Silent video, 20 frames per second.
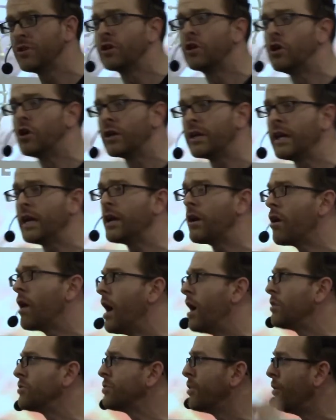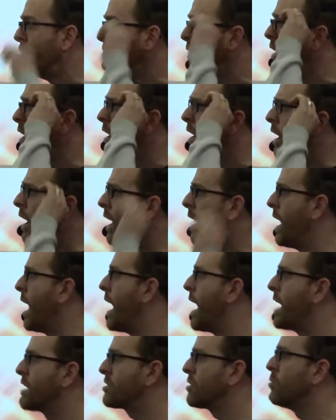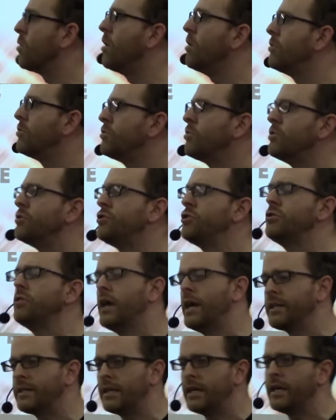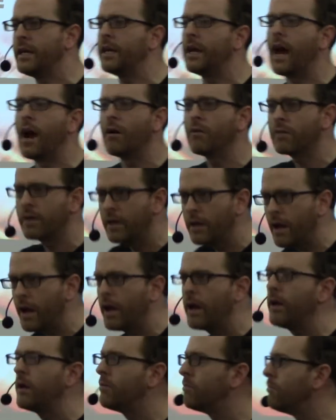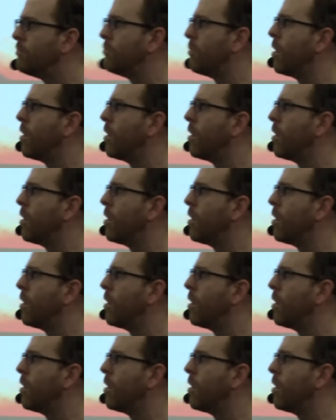of the cooking in our household, and I ask her, what would you like to eat? What can I